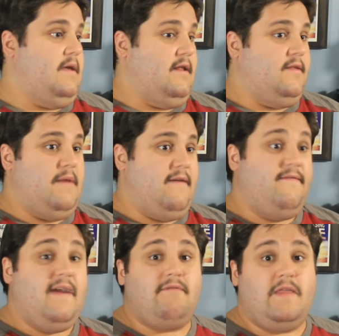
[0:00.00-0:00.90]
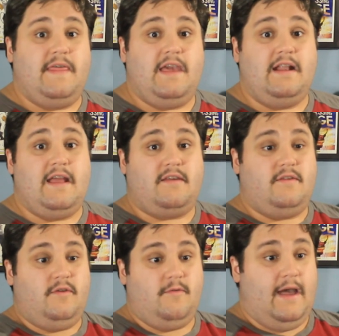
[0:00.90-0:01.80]
It is my favorite thing
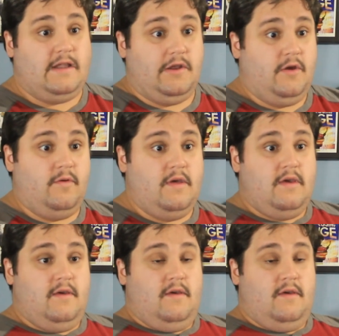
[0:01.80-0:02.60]
next to, I don't know,